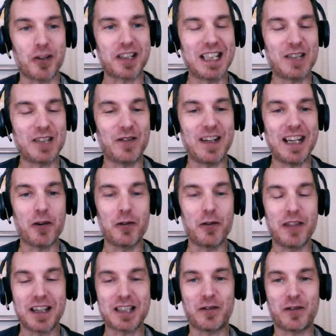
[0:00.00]
watched this video
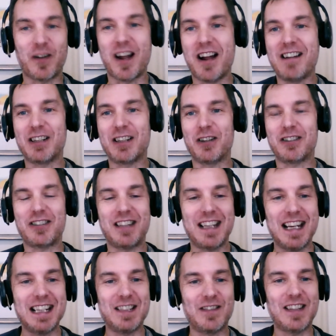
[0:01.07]
thus far, got to
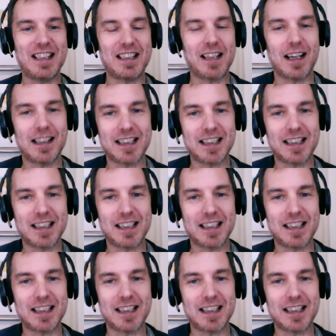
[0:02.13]
the end of this